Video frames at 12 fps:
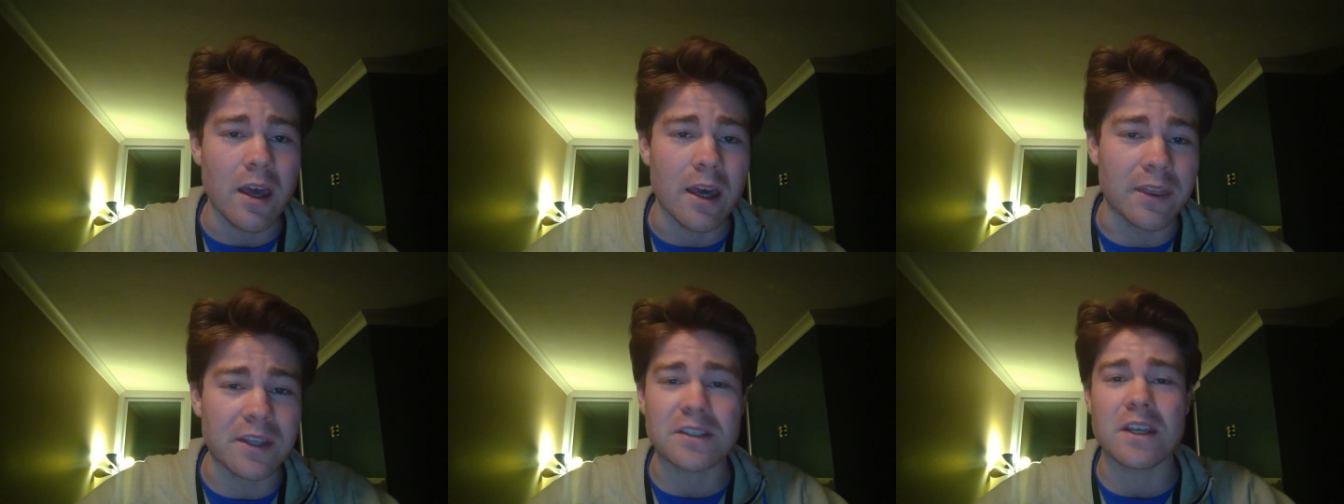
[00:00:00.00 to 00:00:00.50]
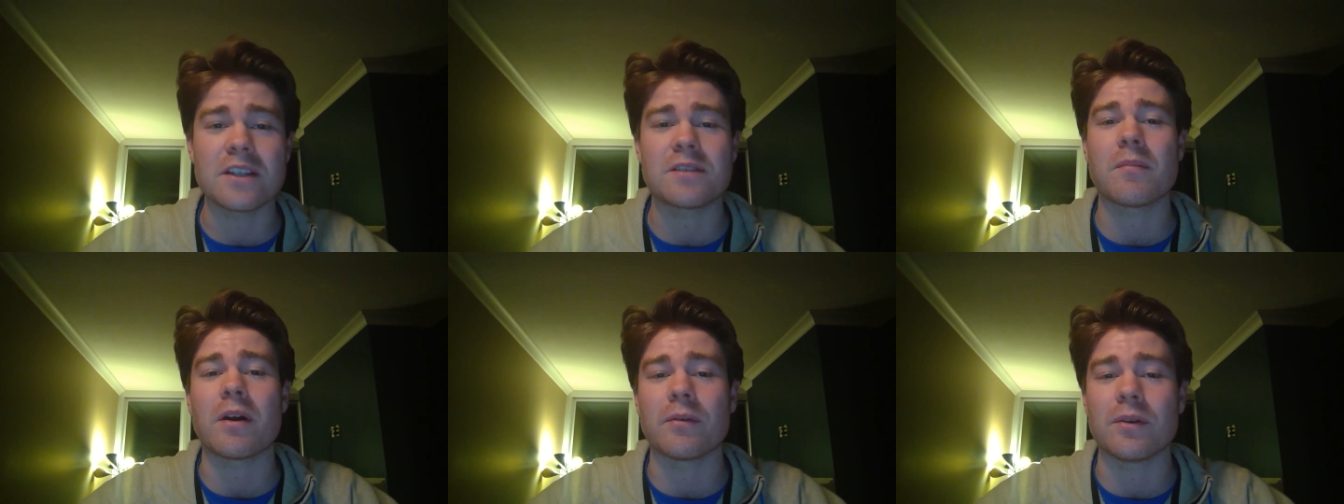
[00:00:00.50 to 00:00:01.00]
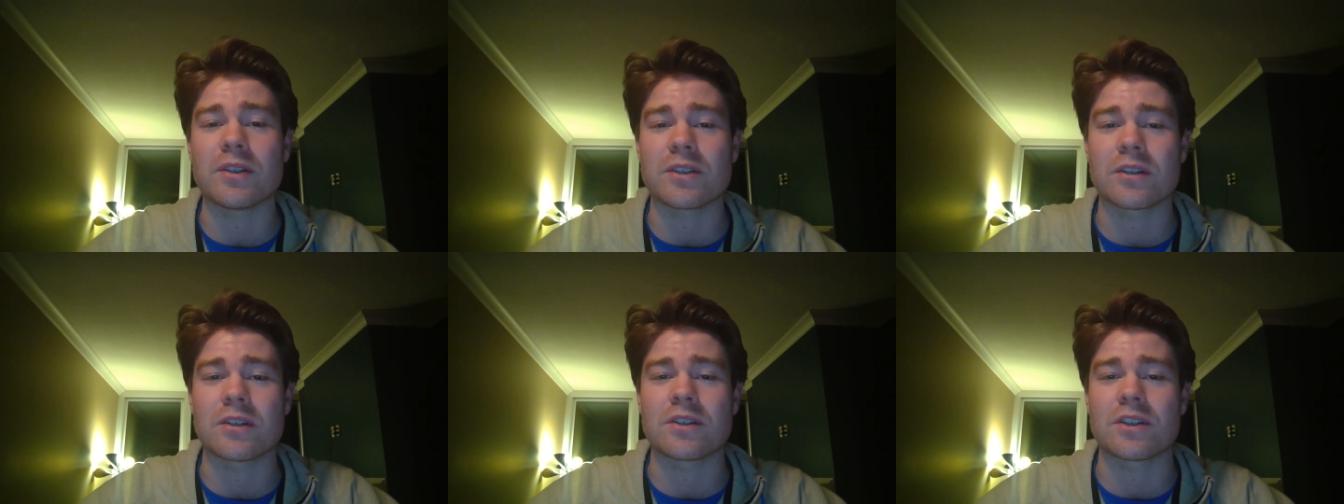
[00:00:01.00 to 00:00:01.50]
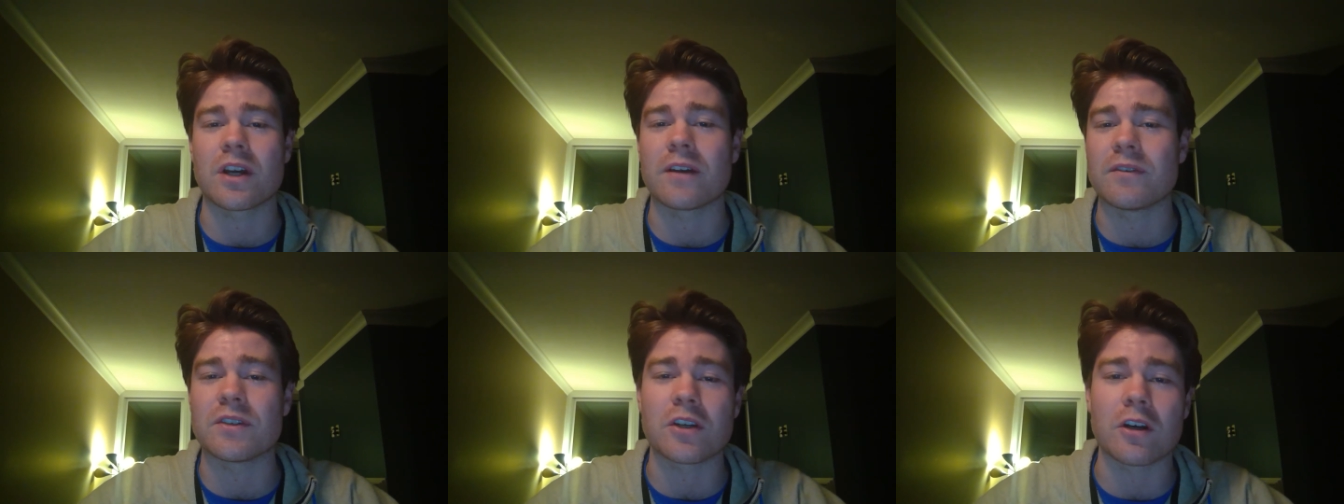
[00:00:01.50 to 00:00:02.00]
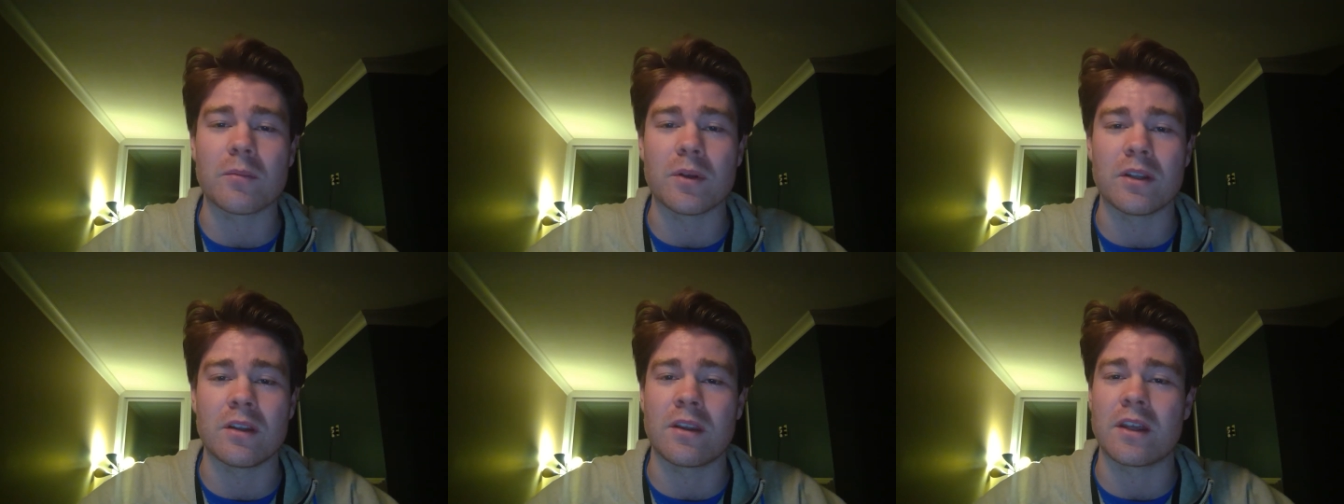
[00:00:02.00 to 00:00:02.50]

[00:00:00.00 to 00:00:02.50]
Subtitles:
At this stage in my research, I've determined